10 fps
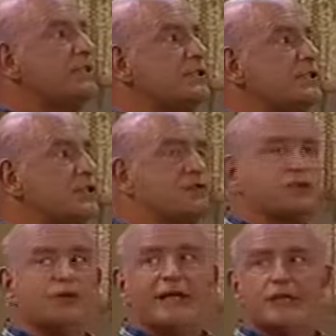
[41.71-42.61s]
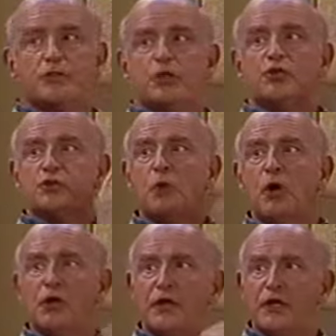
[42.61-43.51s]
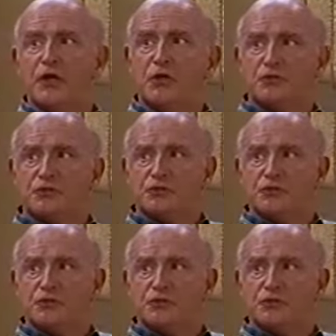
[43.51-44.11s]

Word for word: pieces of string too small to use. Uh,